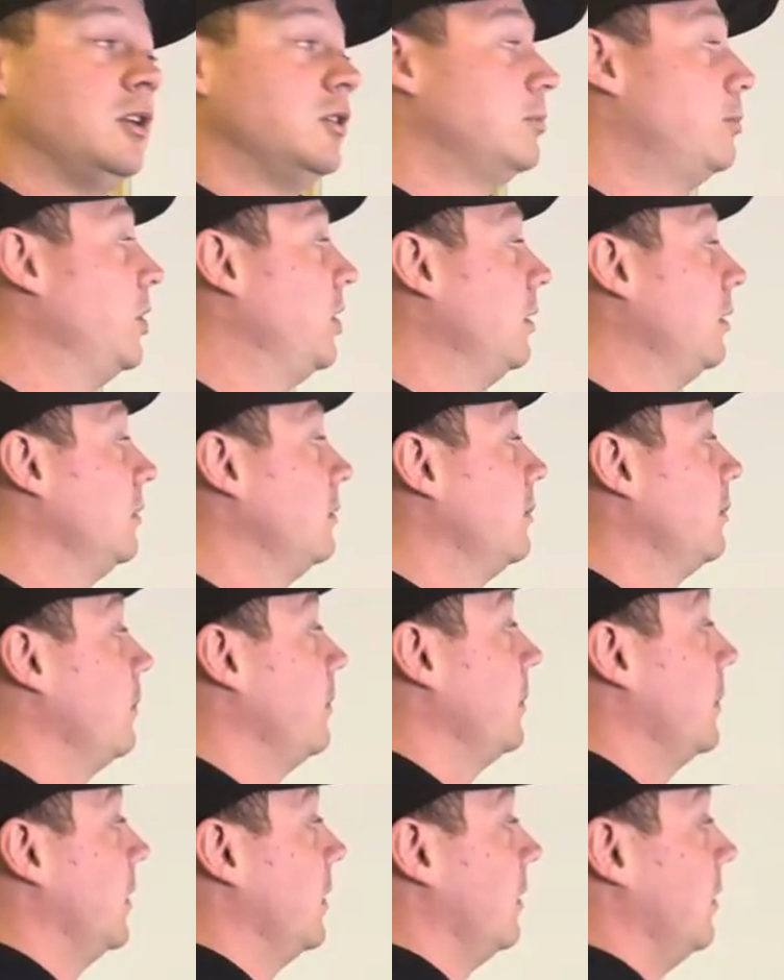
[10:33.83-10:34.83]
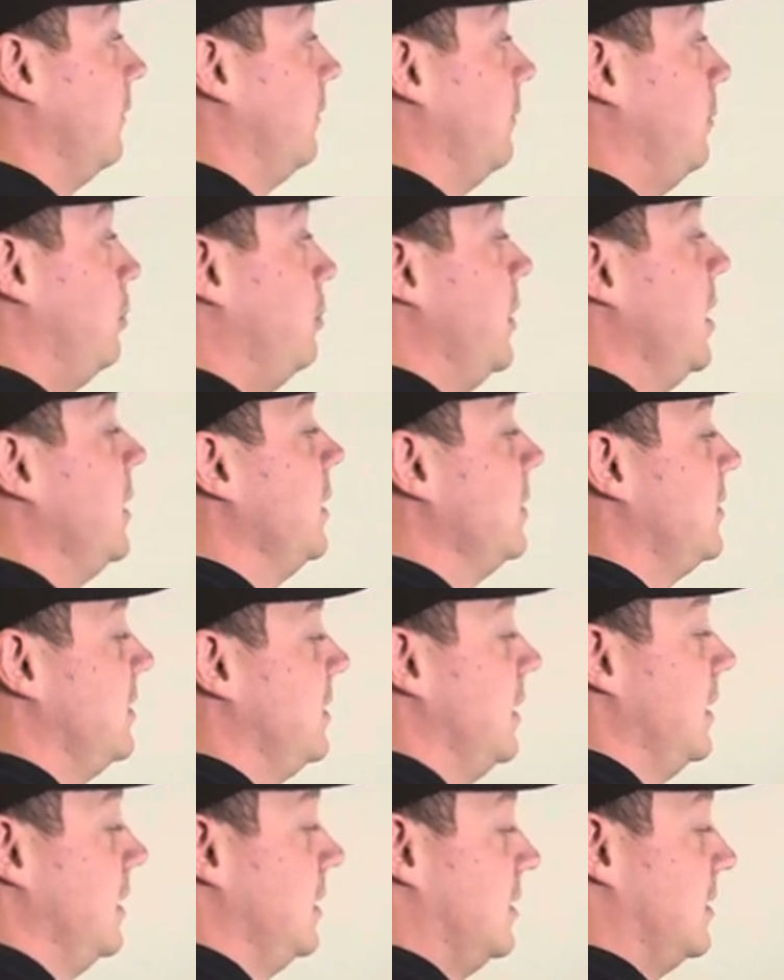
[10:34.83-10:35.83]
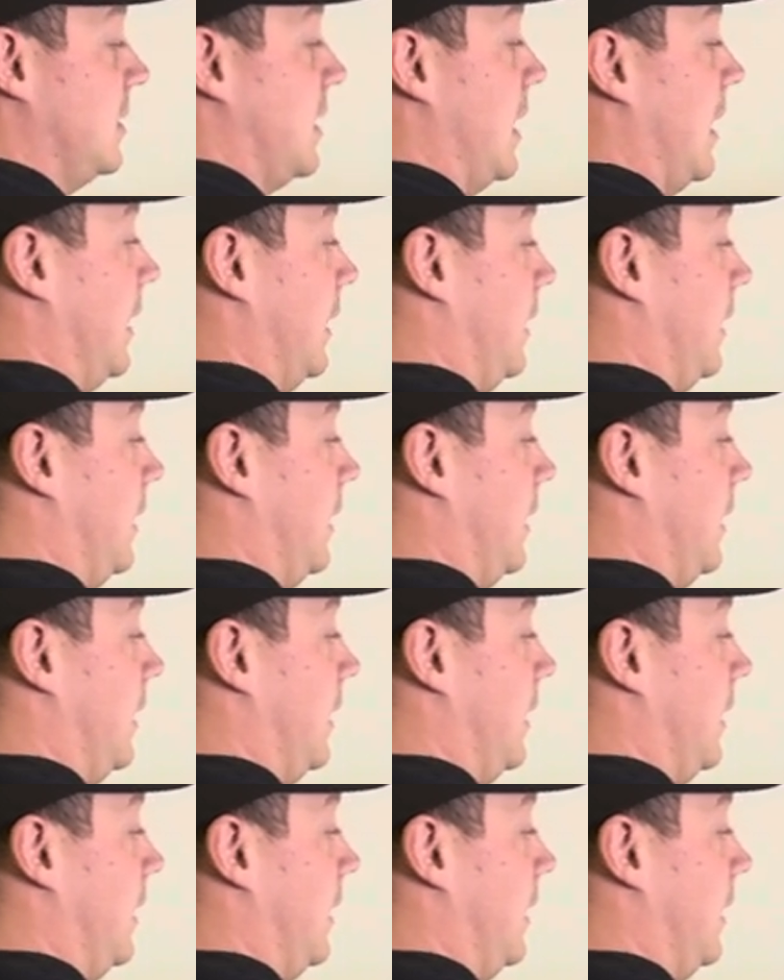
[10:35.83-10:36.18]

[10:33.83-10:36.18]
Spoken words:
But the biggest things I